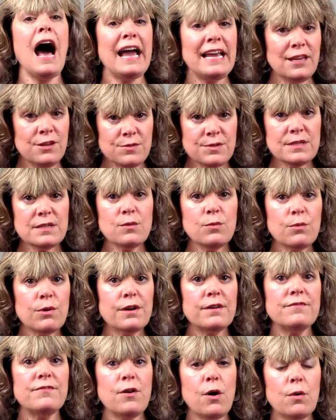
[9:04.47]
I use the
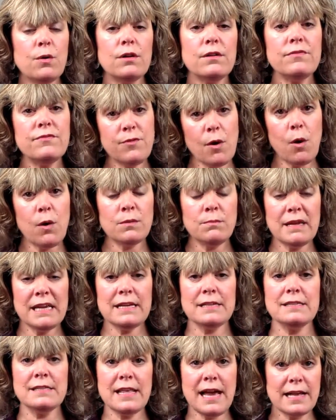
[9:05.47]
word vocal fold
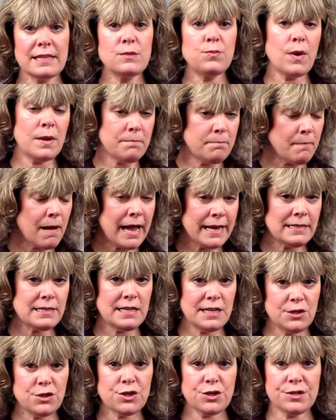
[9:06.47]
because that's what my
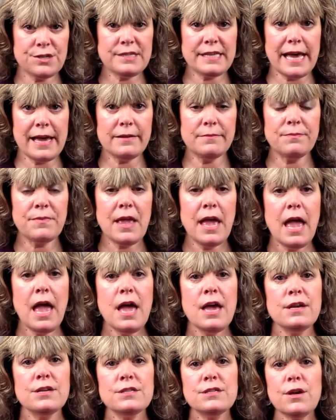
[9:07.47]
teacher said.
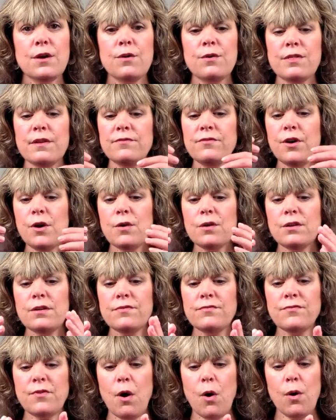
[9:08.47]
So the
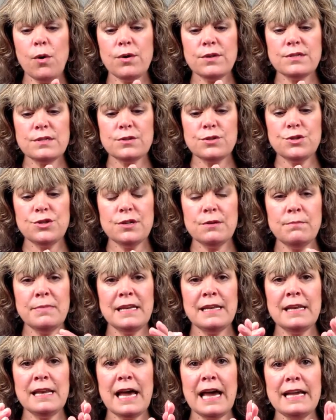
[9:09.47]
vocal folds should
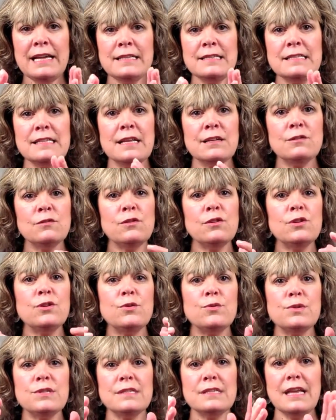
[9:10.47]
be nice and
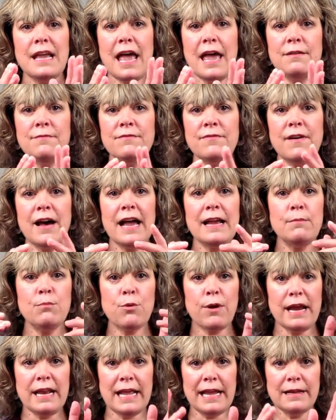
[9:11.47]
loose and
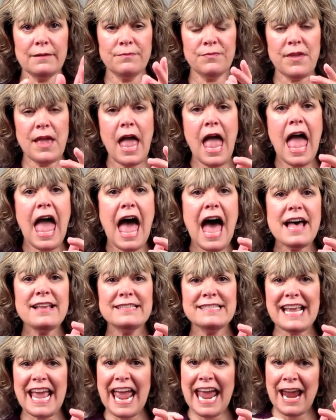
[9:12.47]
vibrating
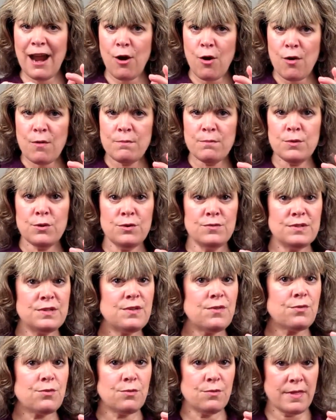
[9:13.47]
as air moves
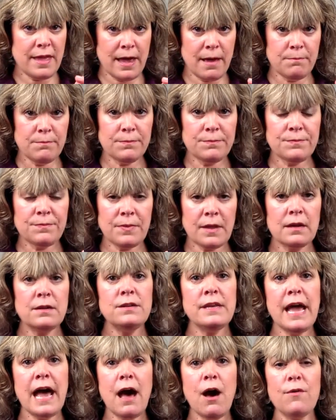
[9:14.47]
through them.
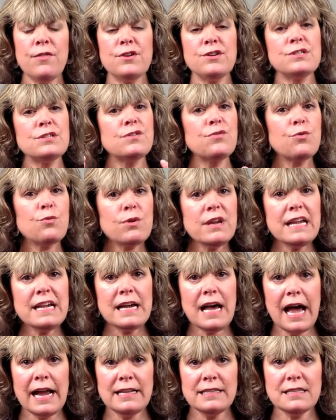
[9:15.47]
Now there's three
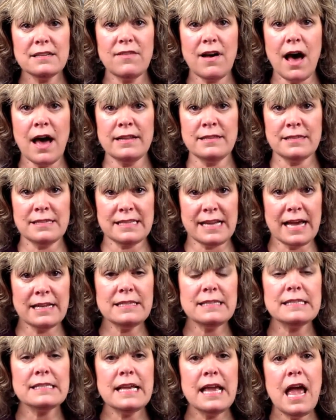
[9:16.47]
kinds of
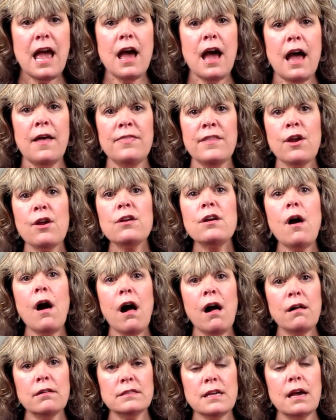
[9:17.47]
onsets, and they're
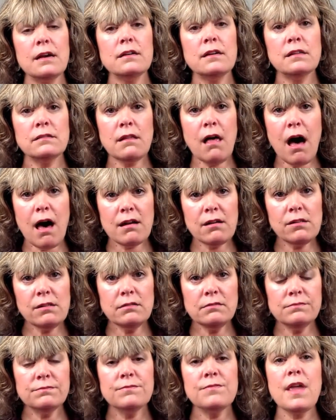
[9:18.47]
called
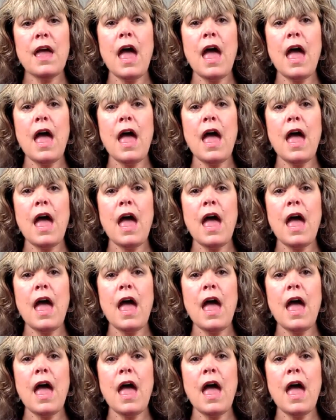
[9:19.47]
glottal,